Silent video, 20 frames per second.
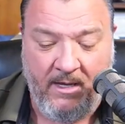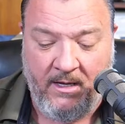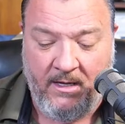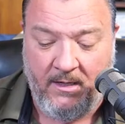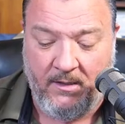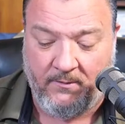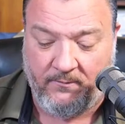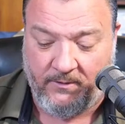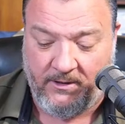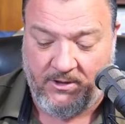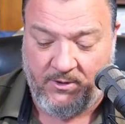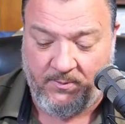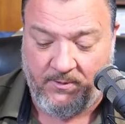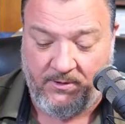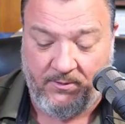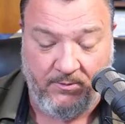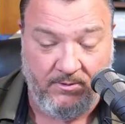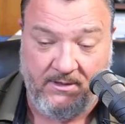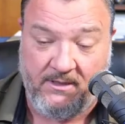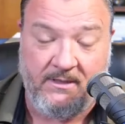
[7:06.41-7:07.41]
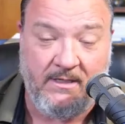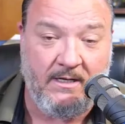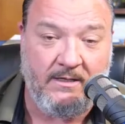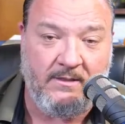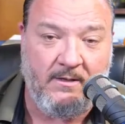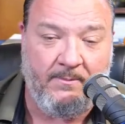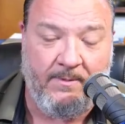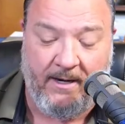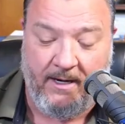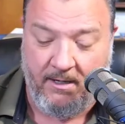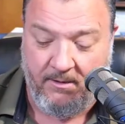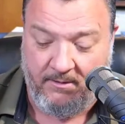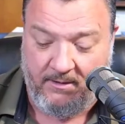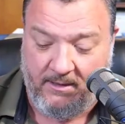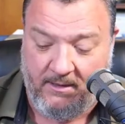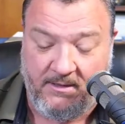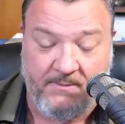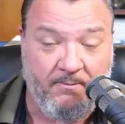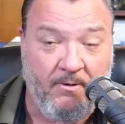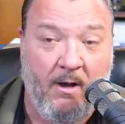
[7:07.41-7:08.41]
in Richmond who didn't end up hiring
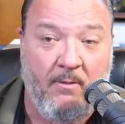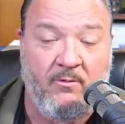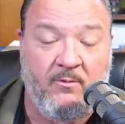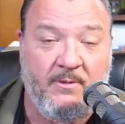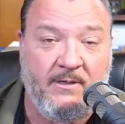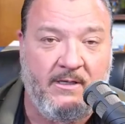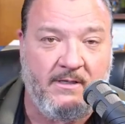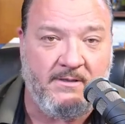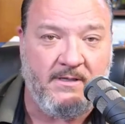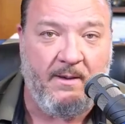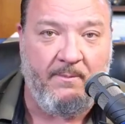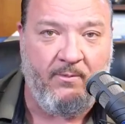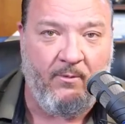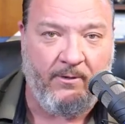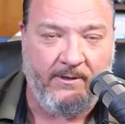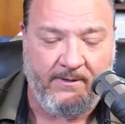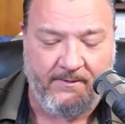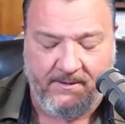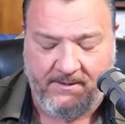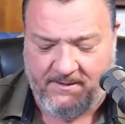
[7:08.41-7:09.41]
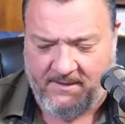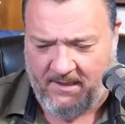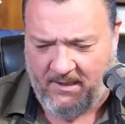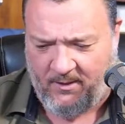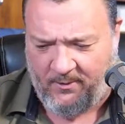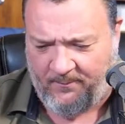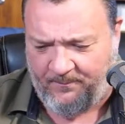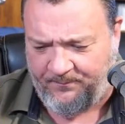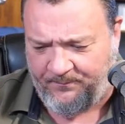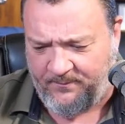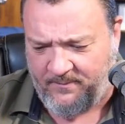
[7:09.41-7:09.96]
us, probably because I pointed this out.